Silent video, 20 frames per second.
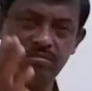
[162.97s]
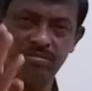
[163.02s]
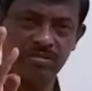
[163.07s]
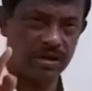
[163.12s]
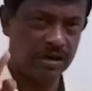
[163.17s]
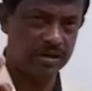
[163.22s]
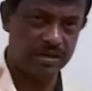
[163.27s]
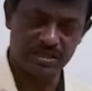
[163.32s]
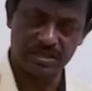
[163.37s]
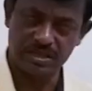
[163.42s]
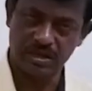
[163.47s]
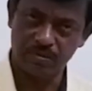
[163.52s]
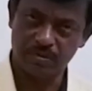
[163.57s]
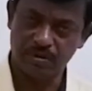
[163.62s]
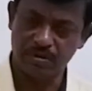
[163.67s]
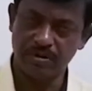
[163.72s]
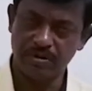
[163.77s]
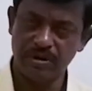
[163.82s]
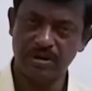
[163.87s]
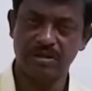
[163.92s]
conditional
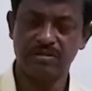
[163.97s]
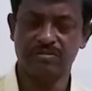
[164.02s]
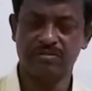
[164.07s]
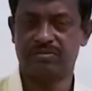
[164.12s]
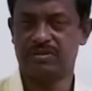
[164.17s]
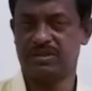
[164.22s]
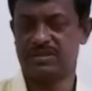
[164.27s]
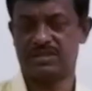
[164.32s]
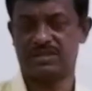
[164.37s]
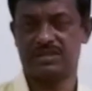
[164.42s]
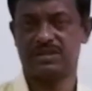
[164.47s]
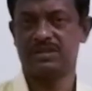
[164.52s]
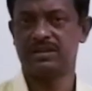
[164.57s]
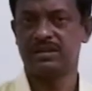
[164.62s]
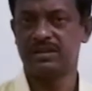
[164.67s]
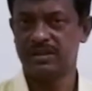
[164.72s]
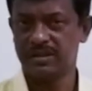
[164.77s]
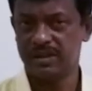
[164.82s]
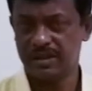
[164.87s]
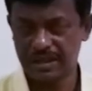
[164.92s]
probability, first
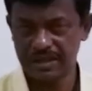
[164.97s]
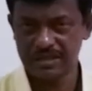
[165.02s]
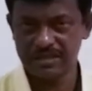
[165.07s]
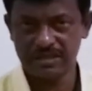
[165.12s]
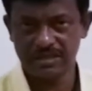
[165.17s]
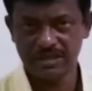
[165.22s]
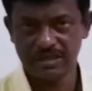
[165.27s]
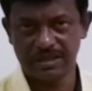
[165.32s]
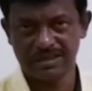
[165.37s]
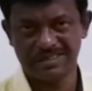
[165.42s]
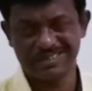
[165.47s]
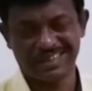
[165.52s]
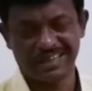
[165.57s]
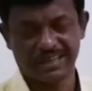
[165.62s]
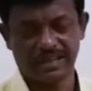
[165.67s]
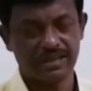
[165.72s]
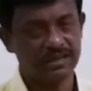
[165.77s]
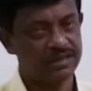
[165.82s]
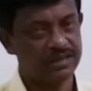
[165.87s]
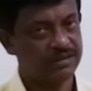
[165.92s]
case, and
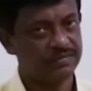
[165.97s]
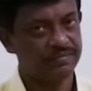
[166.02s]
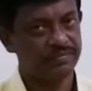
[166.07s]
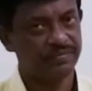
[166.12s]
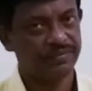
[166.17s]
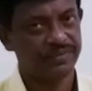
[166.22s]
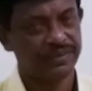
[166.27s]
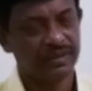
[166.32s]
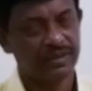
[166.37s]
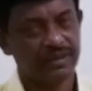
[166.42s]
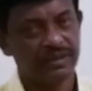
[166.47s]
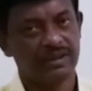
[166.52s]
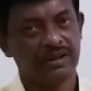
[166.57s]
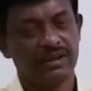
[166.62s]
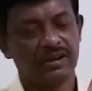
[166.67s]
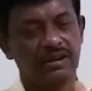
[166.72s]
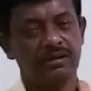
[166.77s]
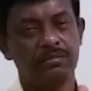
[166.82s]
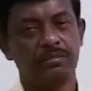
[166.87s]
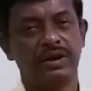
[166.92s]
second
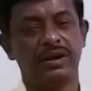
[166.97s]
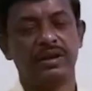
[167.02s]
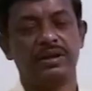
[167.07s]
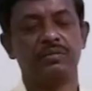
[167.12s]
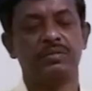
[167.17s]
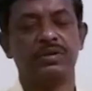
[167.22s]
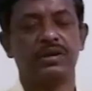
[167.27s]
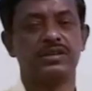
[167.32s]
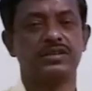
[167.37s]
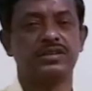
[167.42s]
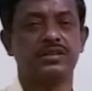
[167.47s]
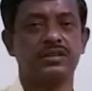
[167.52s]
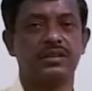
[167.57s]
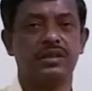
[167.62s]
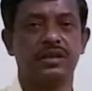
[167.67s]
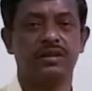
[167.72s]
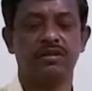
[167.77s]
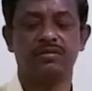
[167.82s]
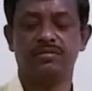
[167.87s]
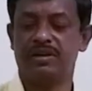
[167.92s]
the multiplication
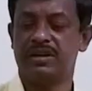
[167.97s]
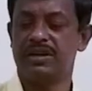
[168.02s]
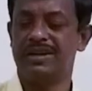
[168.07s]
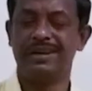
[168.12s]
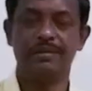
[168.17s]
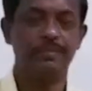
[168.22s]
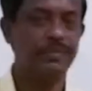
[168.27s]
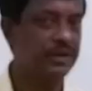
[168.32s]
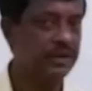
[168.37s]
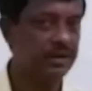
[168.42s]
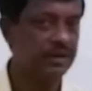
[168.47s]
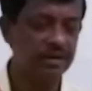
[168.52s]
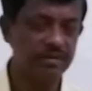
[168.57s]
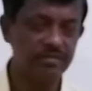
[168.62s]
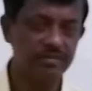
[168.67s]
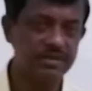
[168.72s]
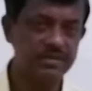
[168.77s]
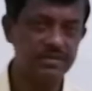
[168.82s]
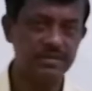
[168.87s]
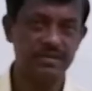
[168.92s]
theorem on independent
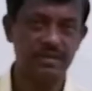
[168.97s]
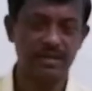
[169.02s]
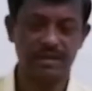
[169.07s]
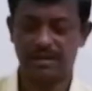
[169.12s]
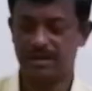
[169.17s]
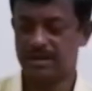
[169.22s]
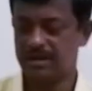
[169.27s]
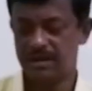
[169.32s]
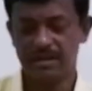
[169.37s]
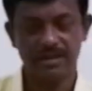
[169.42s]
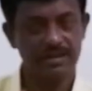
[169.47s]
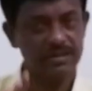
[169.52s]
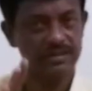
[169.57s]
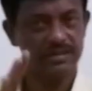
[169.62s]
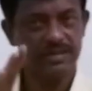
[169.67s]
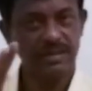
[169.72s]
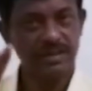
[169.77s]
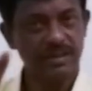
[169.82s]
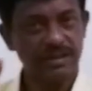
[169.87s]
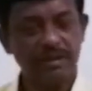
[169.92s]
events, and third is
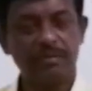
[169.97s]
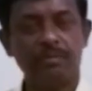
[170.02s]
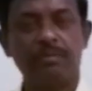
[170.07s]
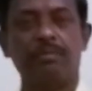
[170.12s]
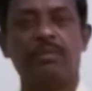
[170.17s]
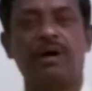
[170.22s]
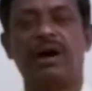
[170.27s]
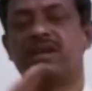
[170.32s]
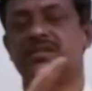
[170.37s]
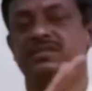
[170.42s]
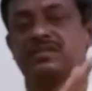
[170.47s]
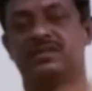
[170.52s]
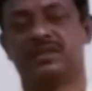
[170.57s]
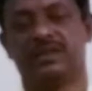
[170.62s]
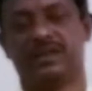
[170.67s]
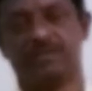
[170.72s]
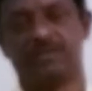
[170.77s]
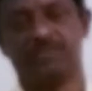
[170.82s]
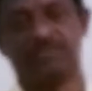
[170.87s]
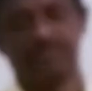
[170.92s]
bias
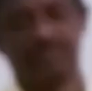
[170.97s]
theorem.